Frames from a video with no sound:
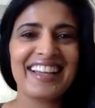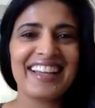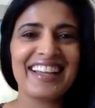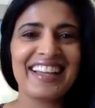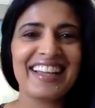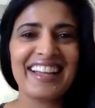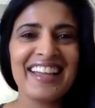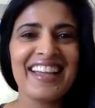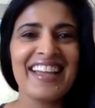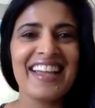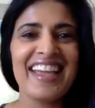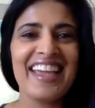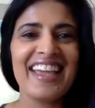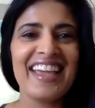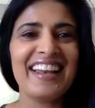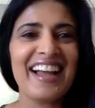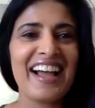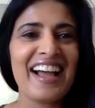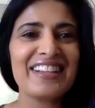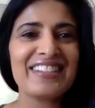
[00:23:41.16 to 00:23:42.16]
Like,
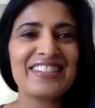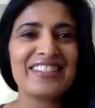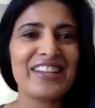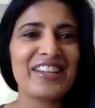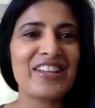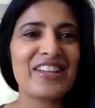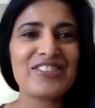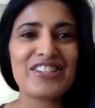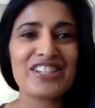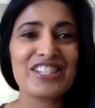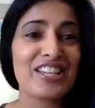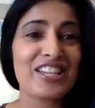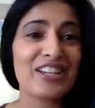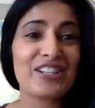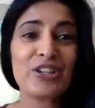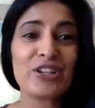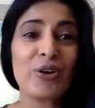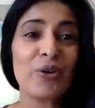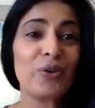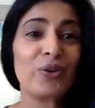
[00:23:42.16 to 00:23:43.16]
in acting, you just
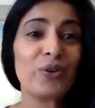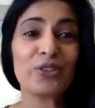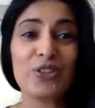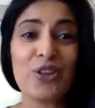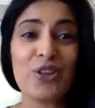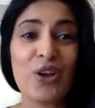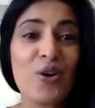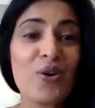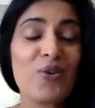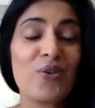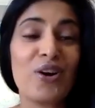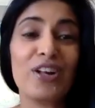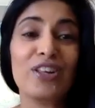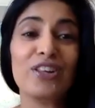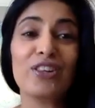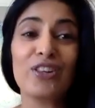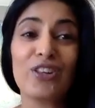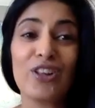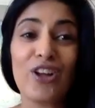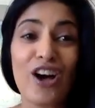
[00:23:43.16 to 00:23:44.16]
get told no
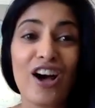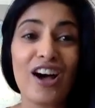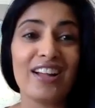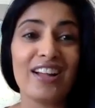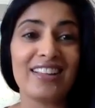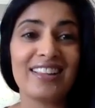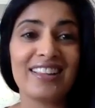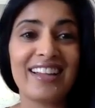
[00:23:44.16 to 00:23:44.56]
a lot.